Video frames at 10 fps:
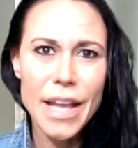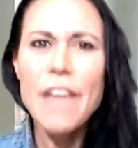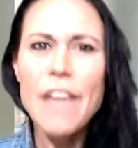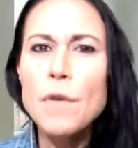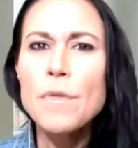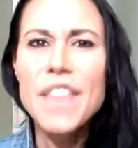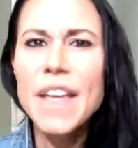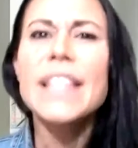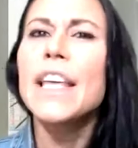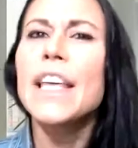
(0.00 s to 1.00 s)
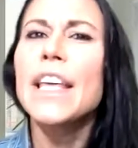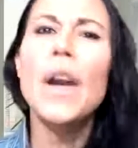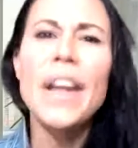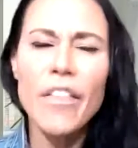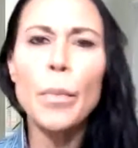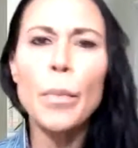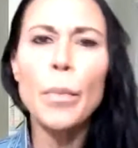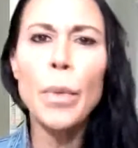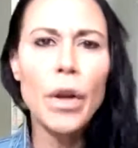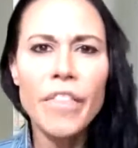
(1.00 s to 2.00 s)
If you think that you are never
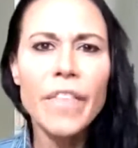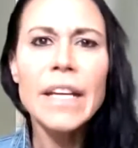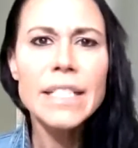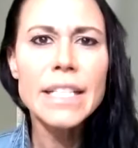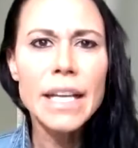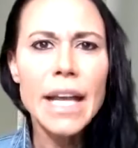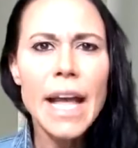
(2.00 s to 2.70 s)
perfect,